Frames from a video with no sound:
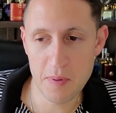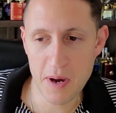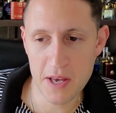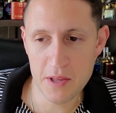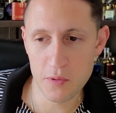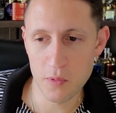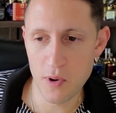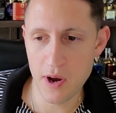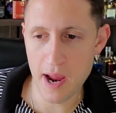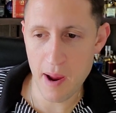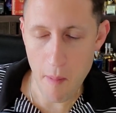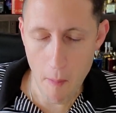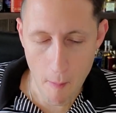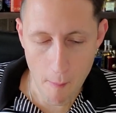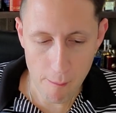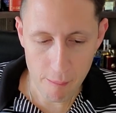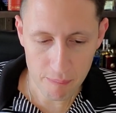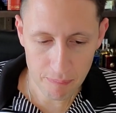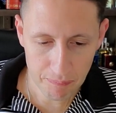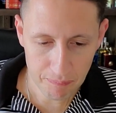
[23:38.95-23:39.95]
by the way.
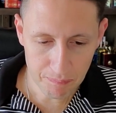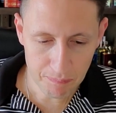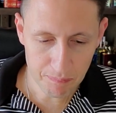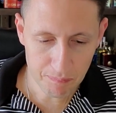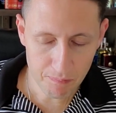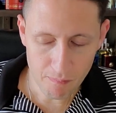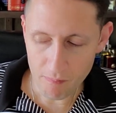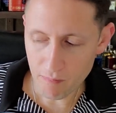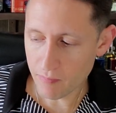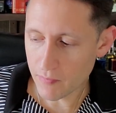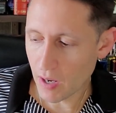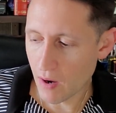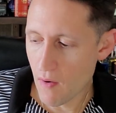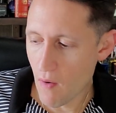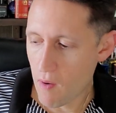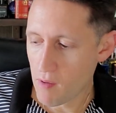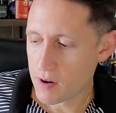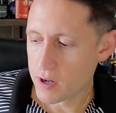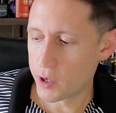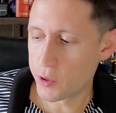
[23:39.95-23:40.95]

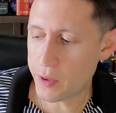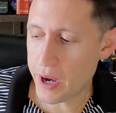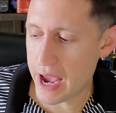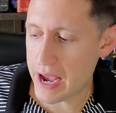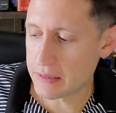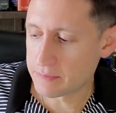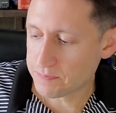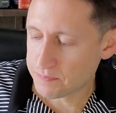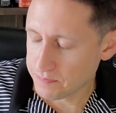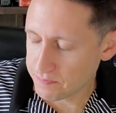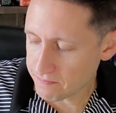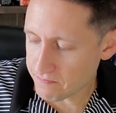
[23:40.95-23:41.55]
Okay,